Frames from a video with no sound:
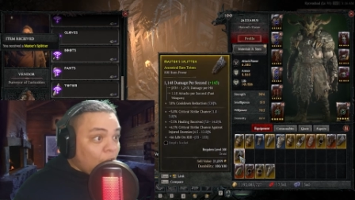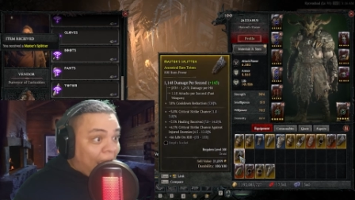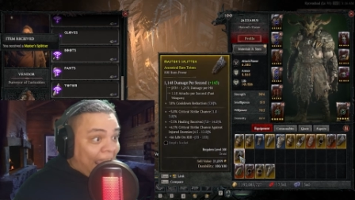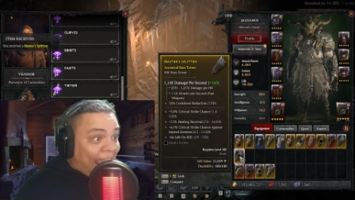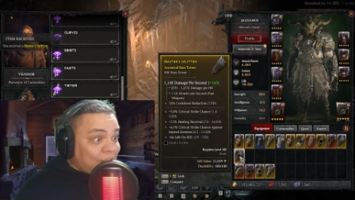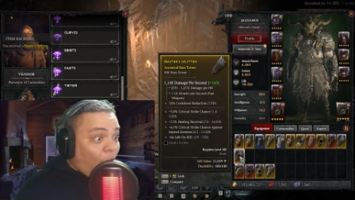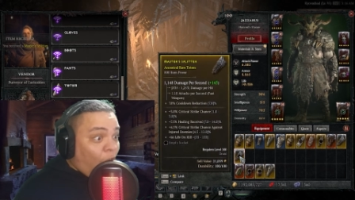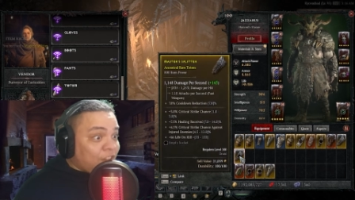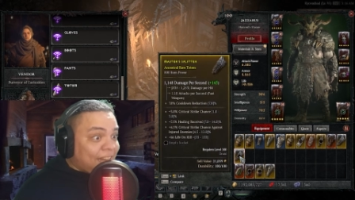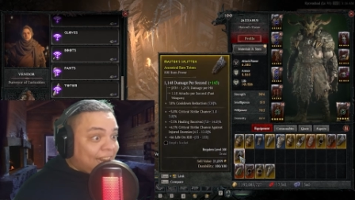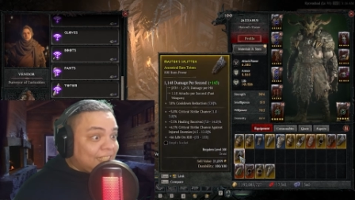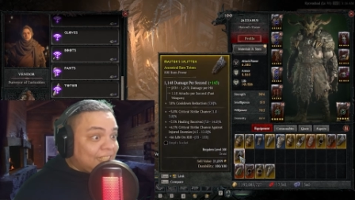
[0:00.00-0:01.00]
eight
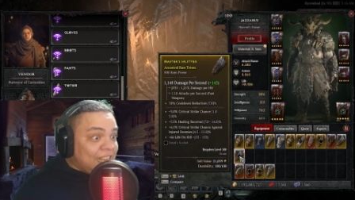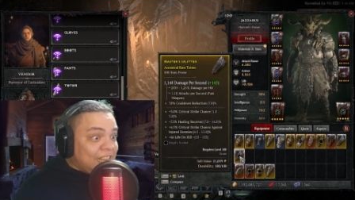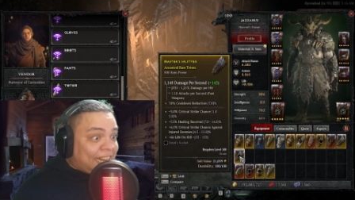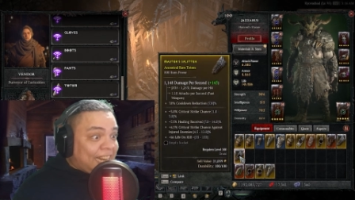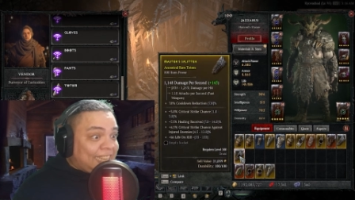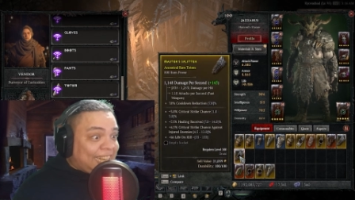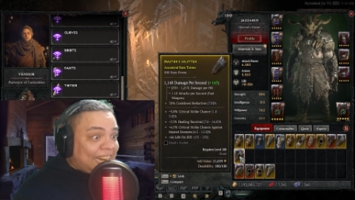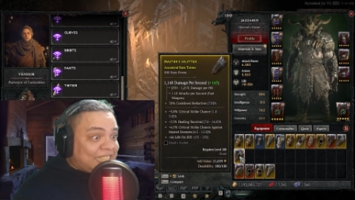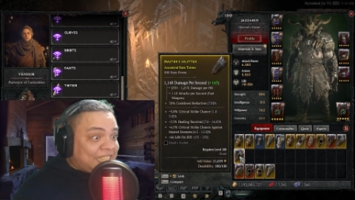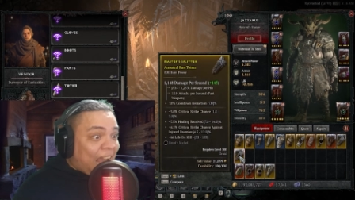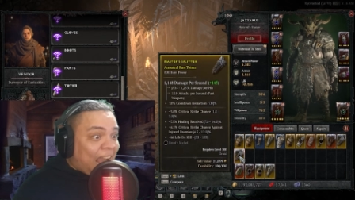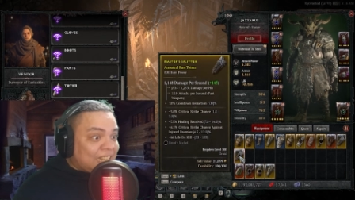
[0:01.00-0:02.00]
hundred. Critical
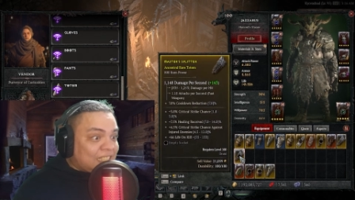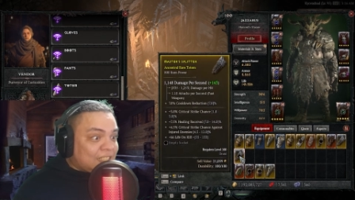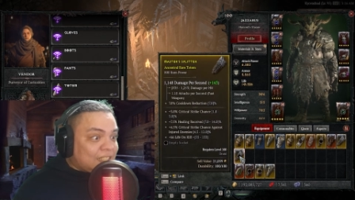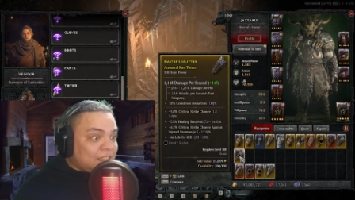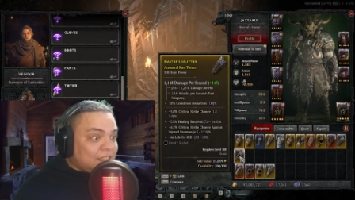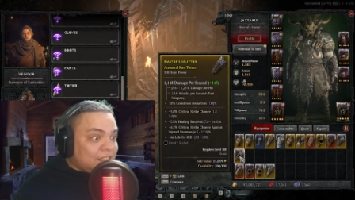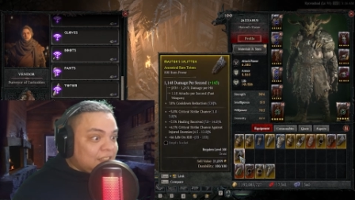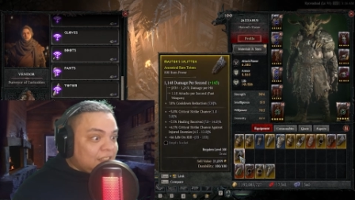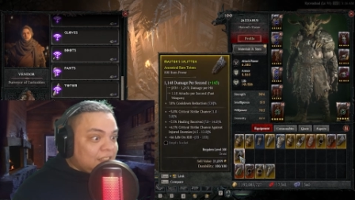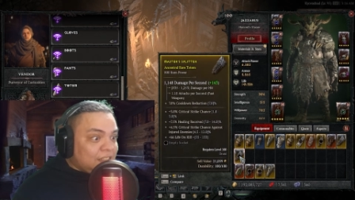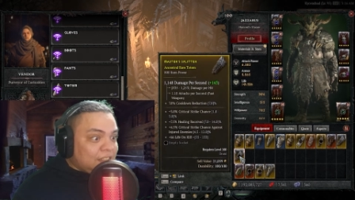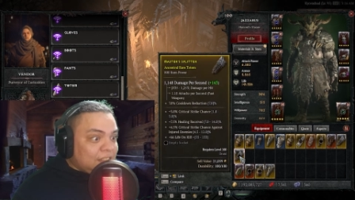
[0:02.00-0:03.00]
chance.
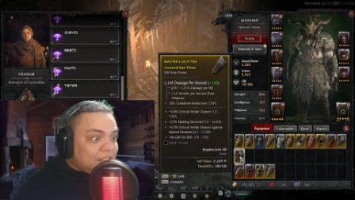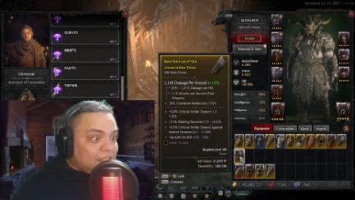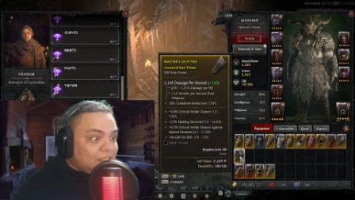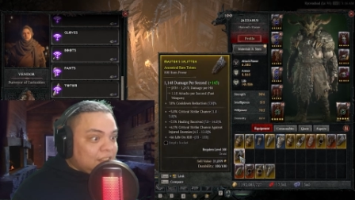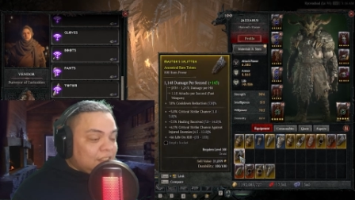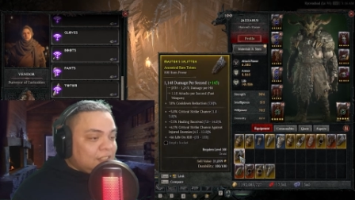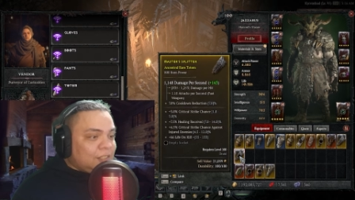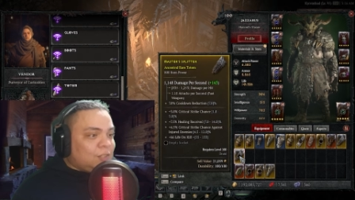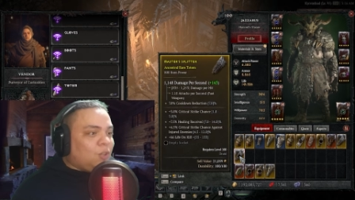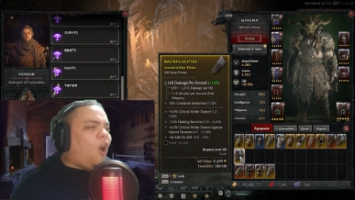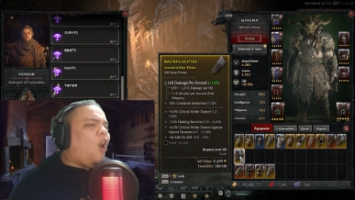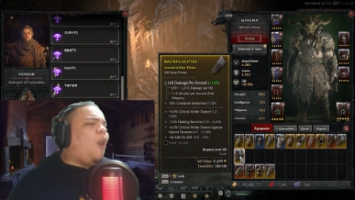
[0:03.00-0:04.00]

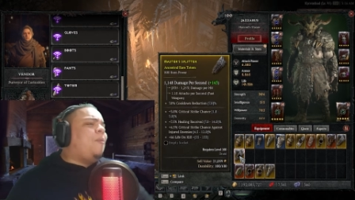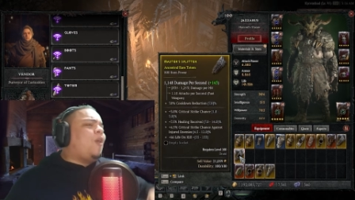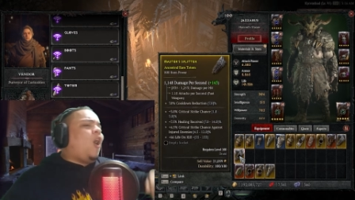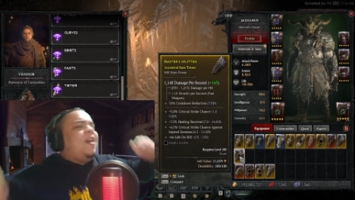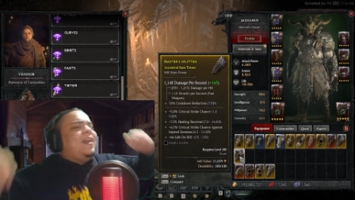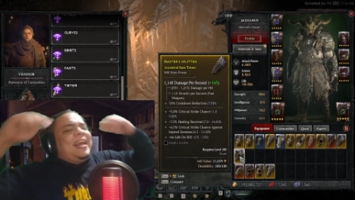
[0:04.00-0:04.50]
Oh, brother,